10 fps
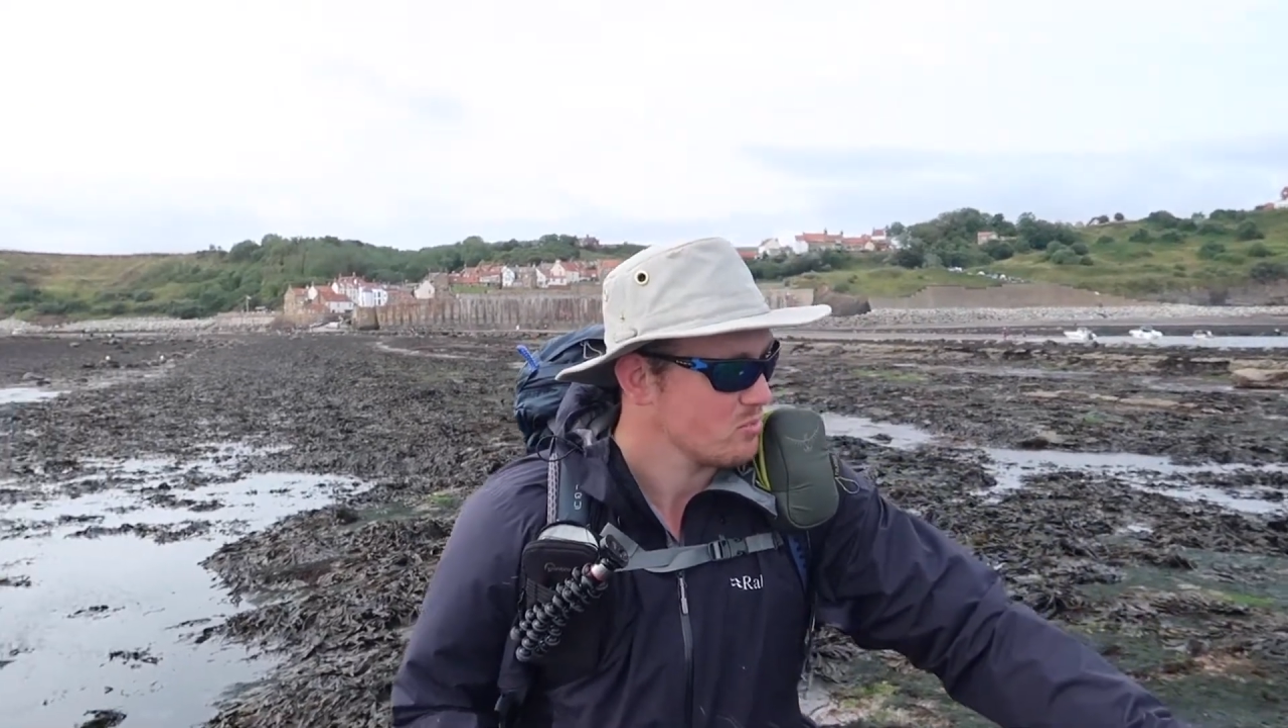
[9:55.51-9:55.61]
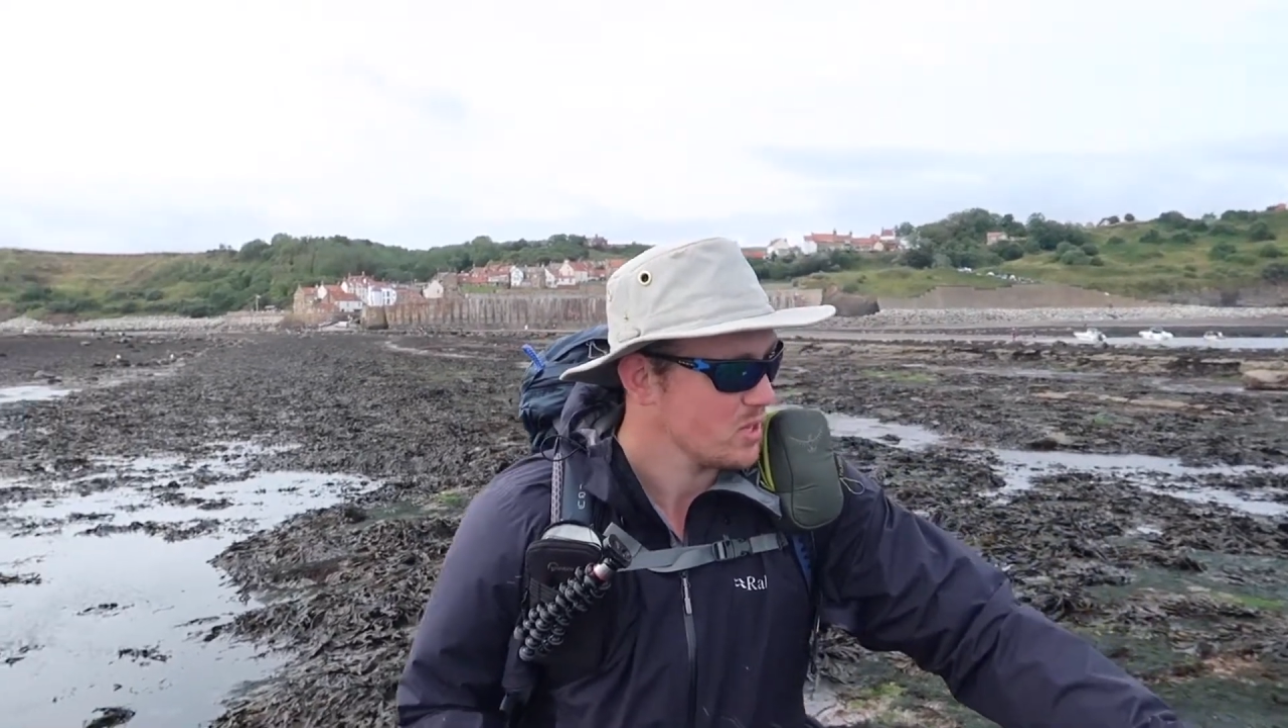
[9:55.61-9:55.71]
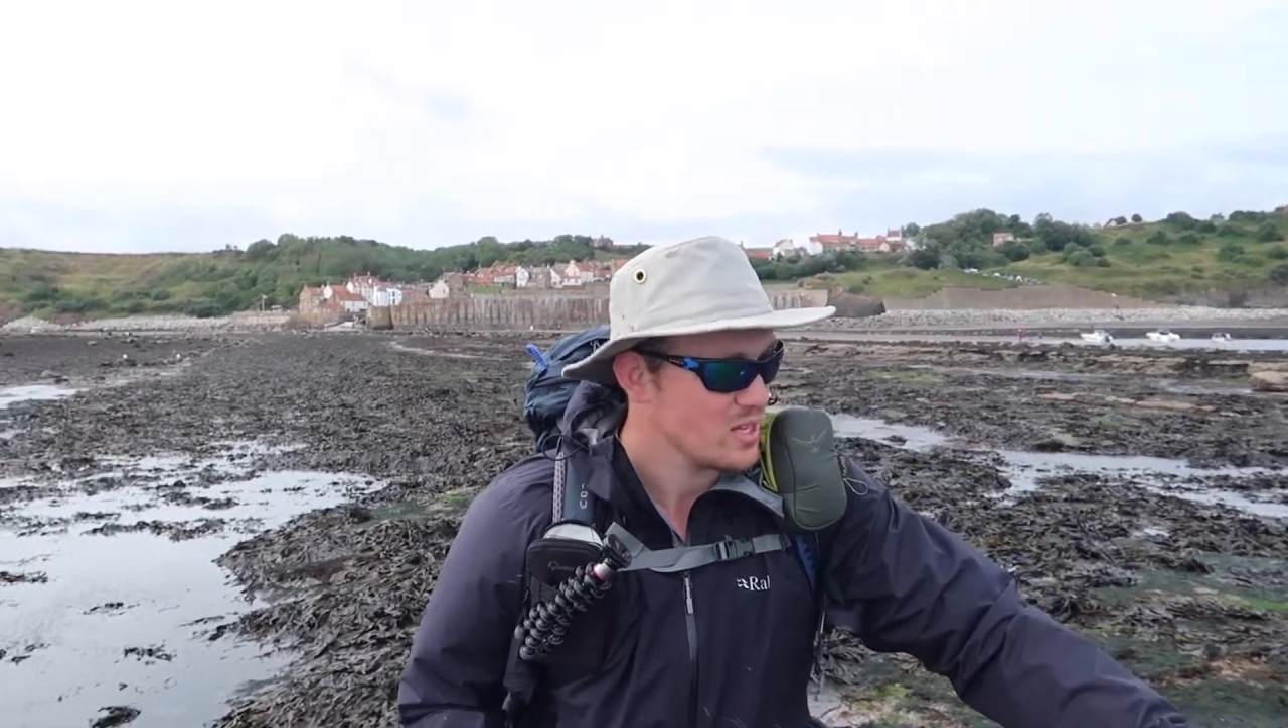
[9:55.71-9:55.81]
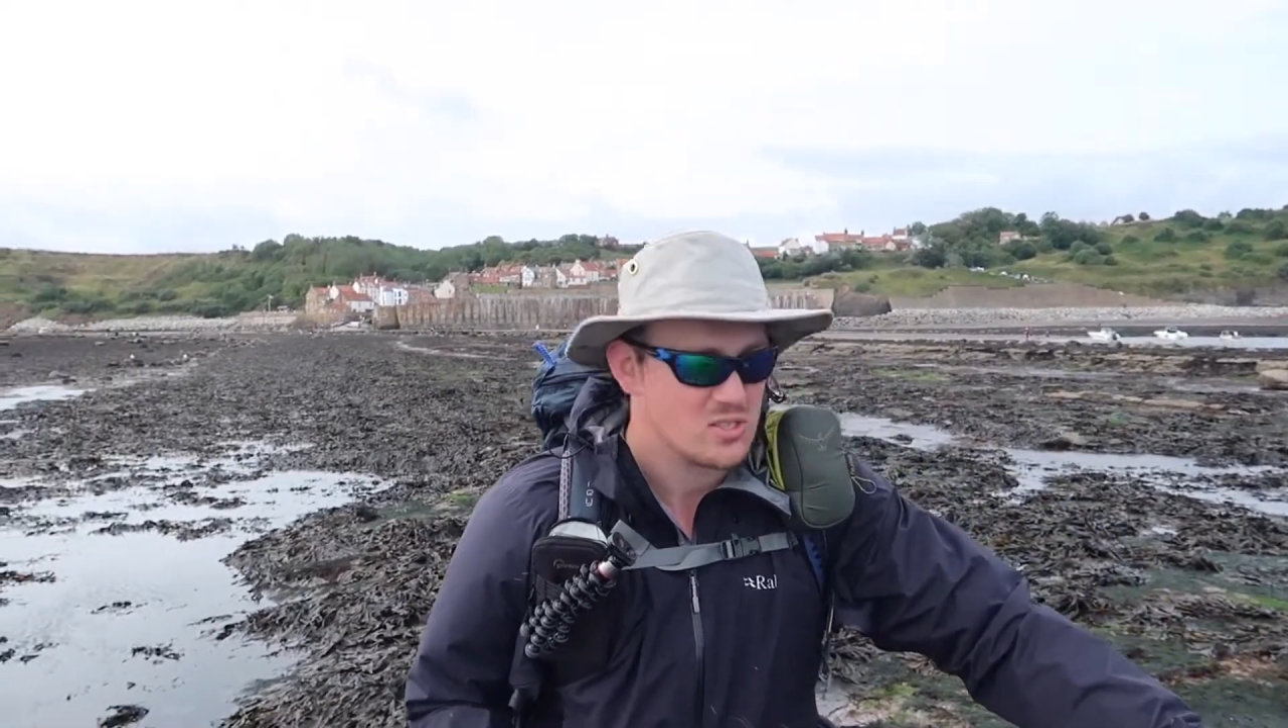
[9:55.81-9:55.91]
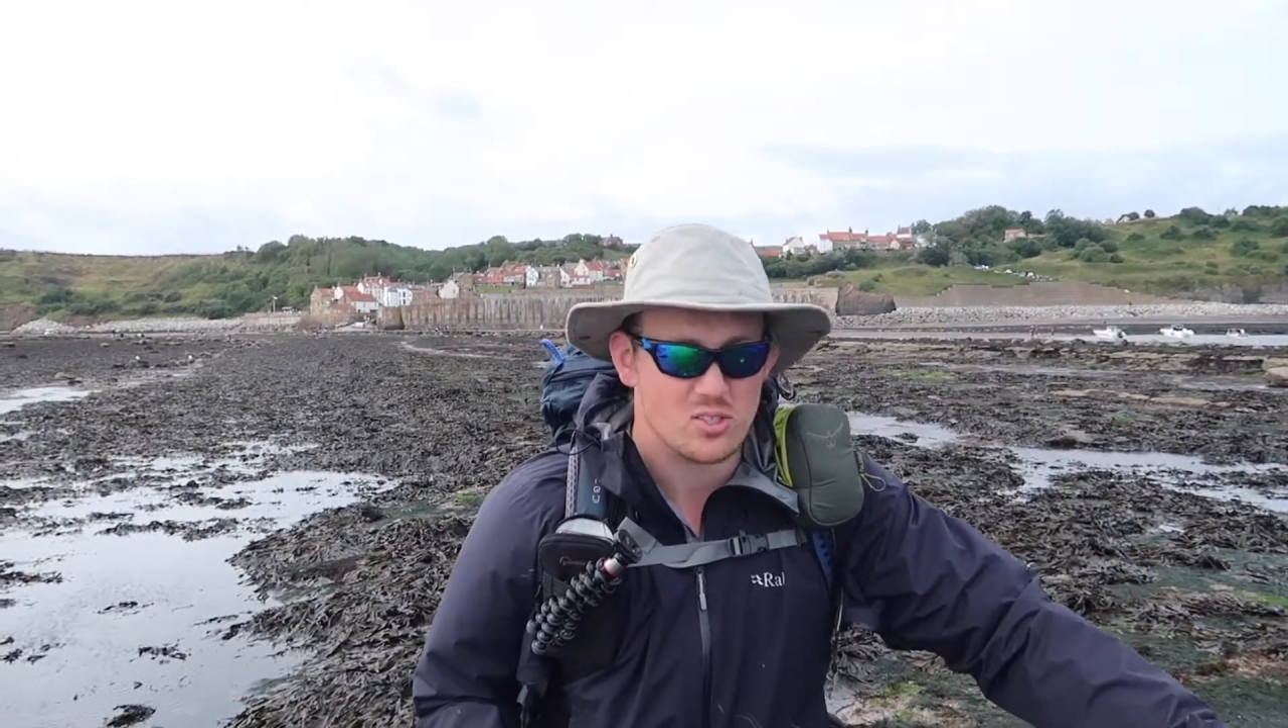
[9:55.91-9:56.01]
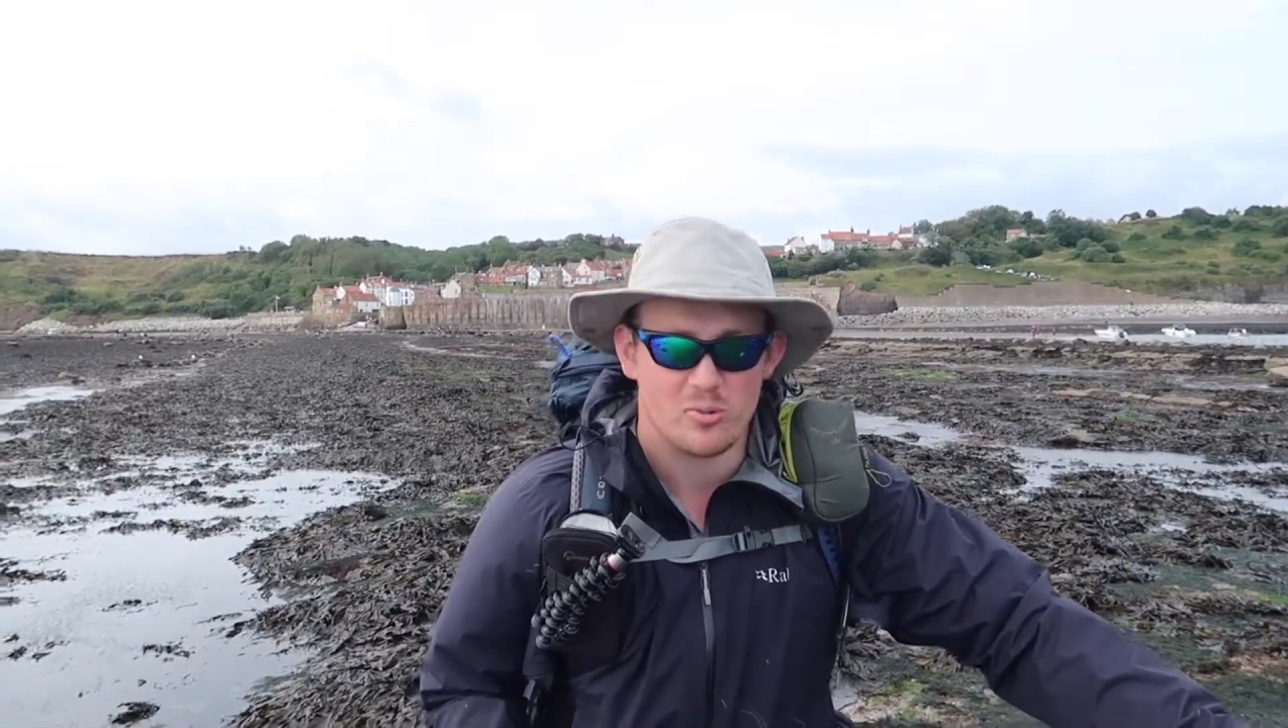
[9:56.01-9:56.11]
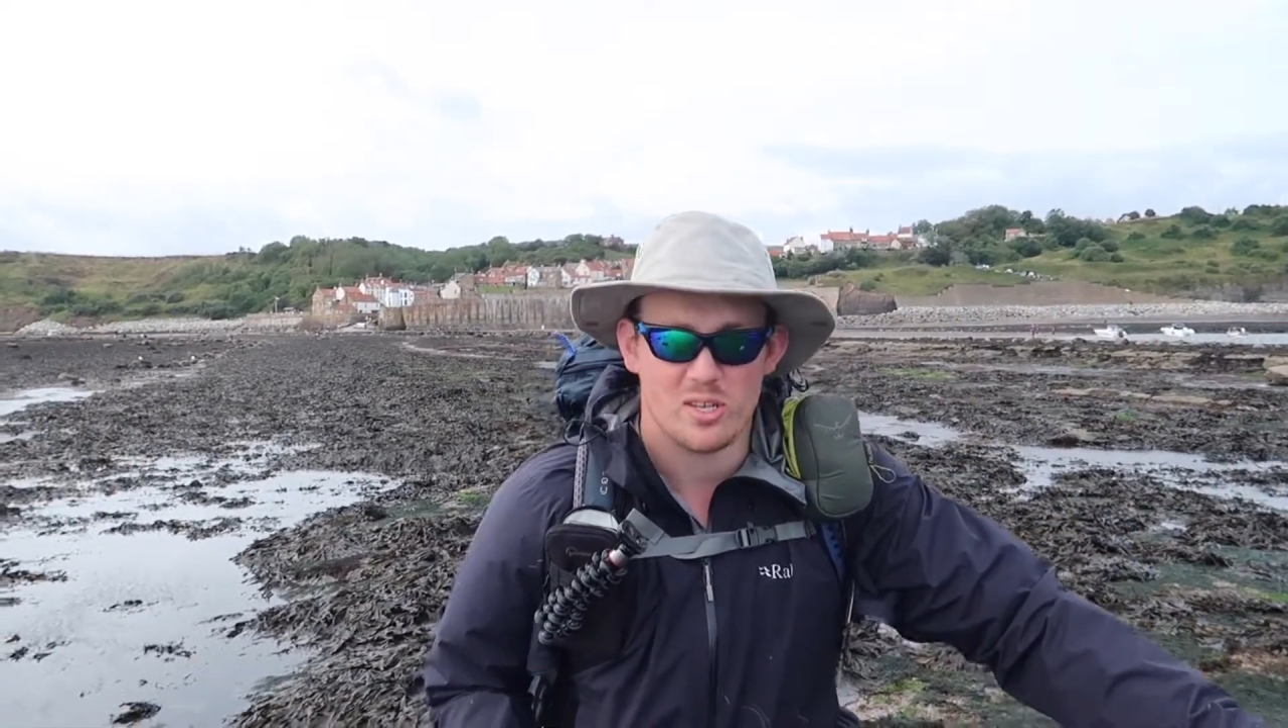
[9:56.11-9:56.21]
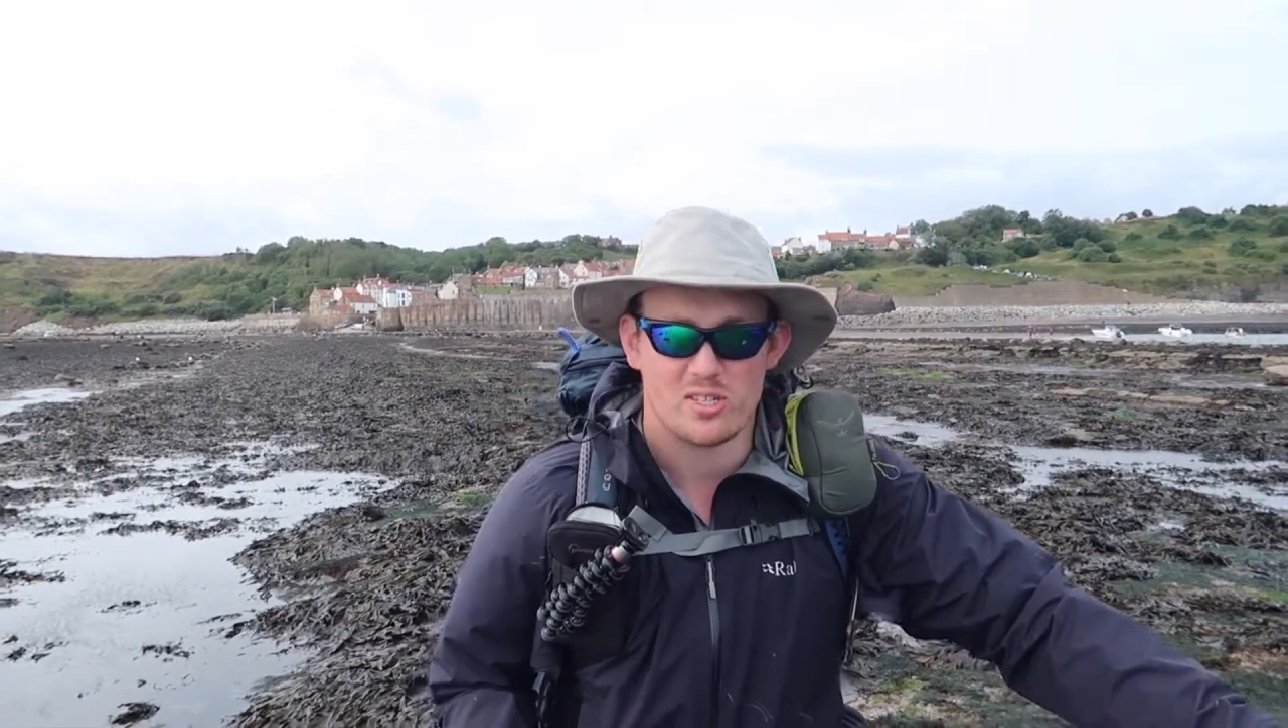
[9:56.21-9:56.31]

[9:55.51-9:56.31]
bees on the west